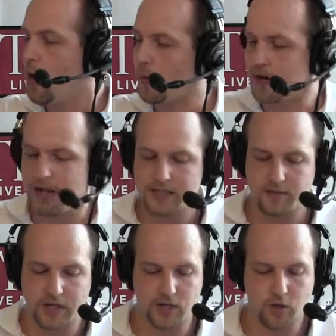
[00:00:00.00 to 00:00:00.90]
We got a lot of stuff
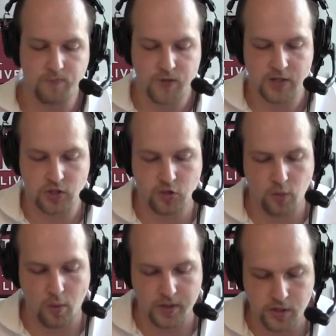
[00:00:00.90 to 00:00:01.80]
to get to. Let's do
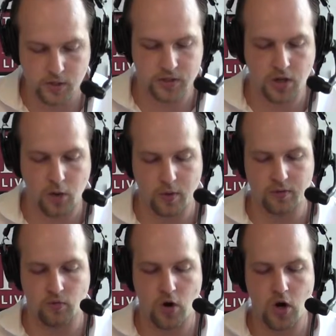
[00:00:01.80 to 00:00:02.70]
what we do. Let's start with
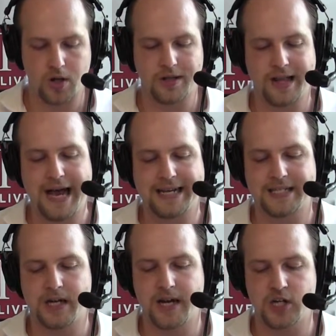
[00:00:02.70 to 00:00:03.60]
Raw
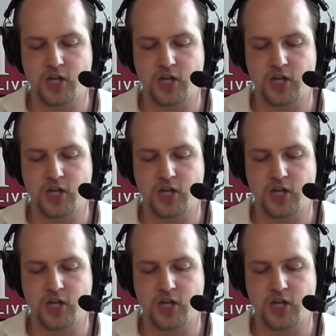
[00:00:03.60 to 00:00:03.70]
last night.